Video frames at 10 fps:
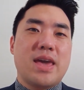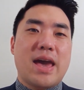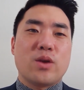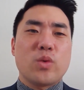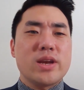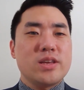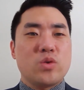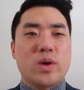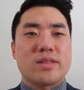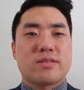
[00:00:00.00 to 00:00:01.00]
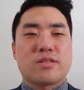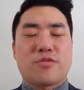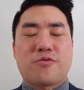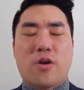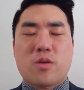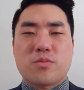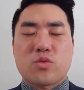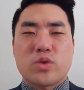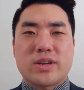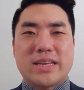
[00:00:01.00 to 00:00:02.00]
And when he went, the farmer
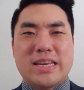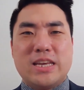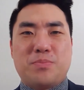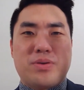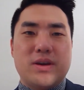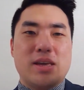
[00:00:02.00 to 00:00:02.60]
would heap